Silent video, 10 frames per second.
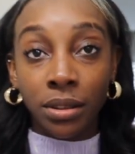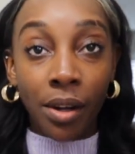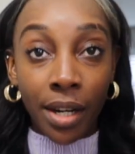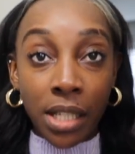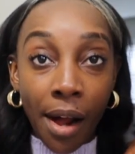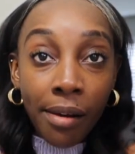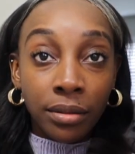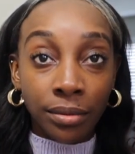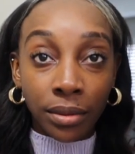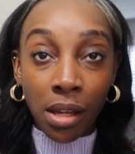All right, y'all.
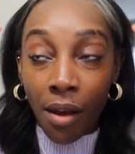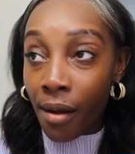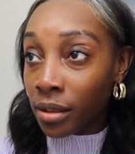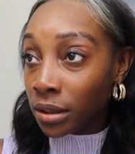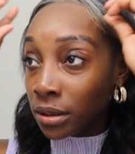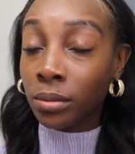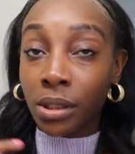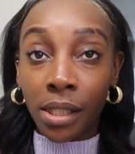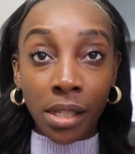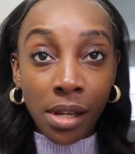
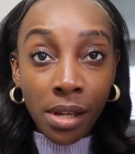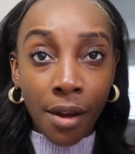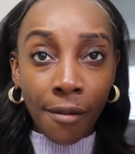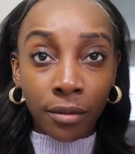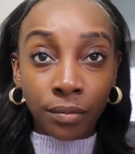So I think,